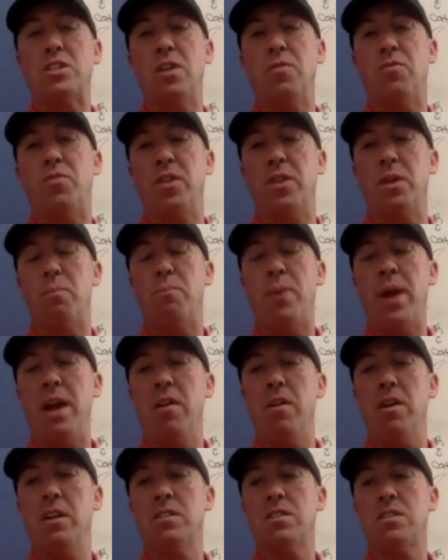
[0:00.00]
for the
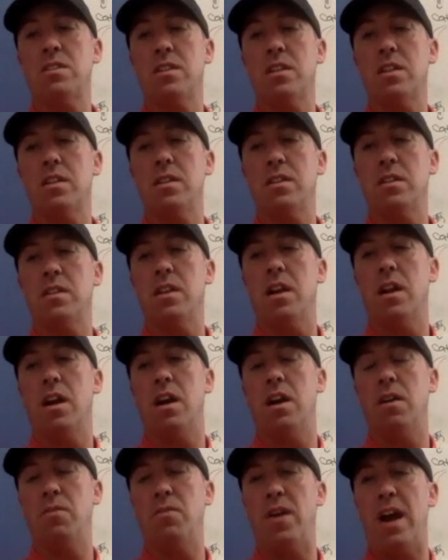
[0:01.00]
parents
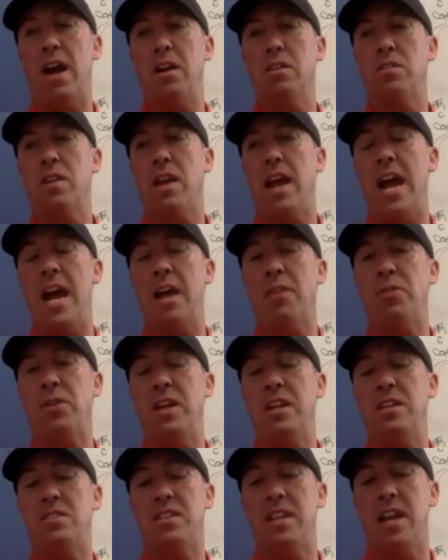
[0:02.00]
of our
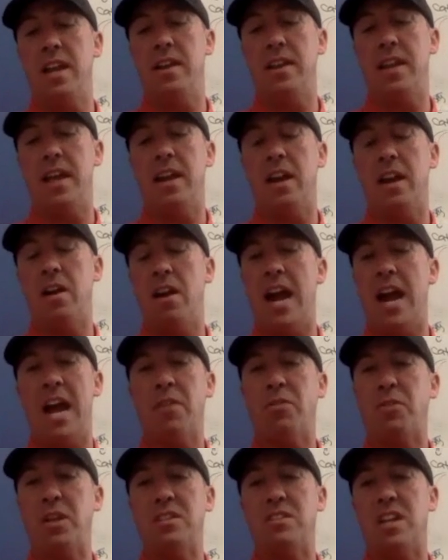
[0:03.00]
athletes, and then our
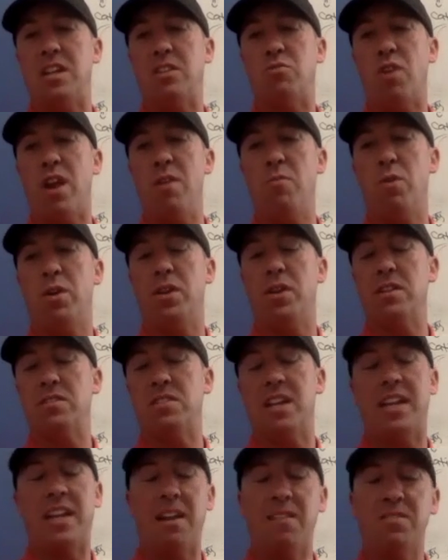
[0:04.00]
athletes that train with us.
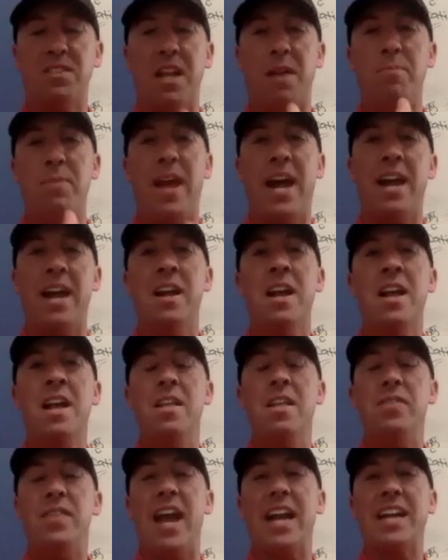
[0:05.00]
It gives them that
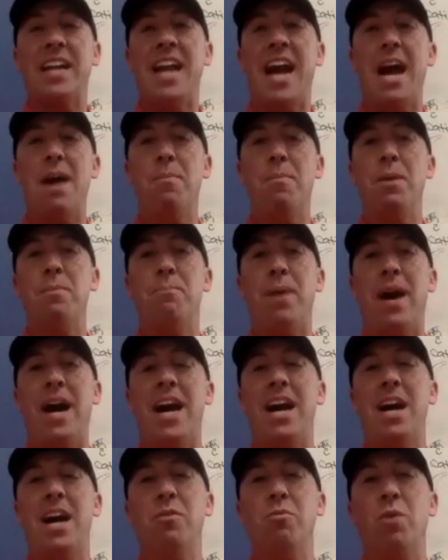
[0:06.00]
common
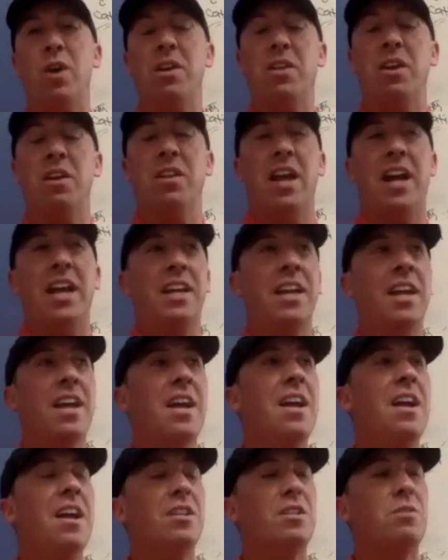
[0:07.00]
bond where they're like,
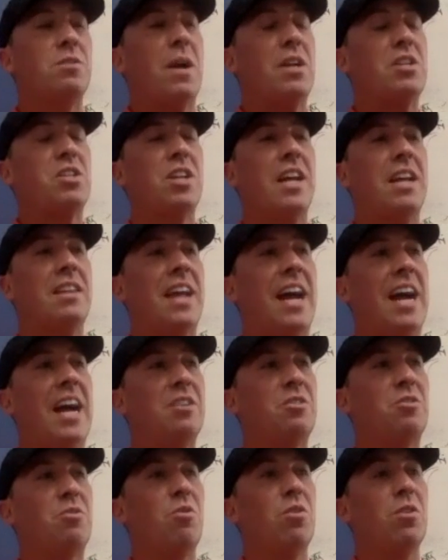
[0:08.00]
especially at the high
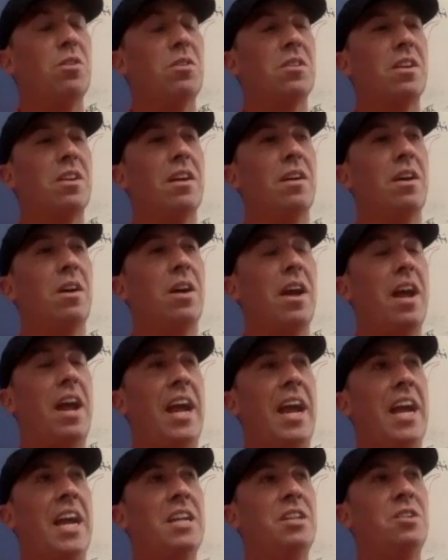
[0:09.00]
school
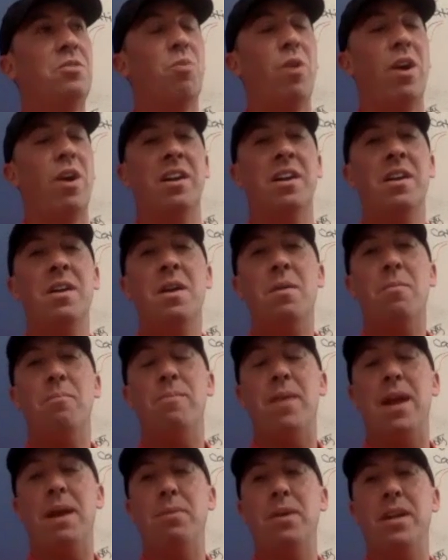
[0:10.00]
age, where
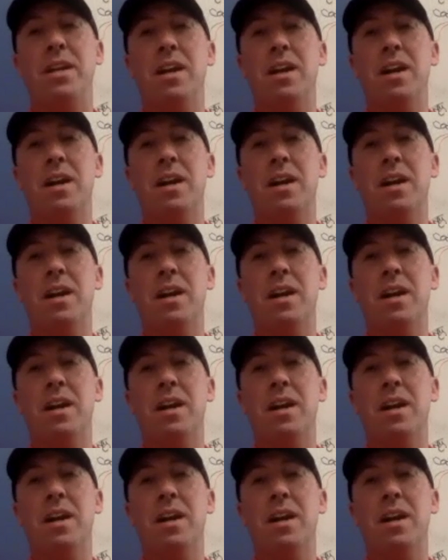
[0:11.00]
maybe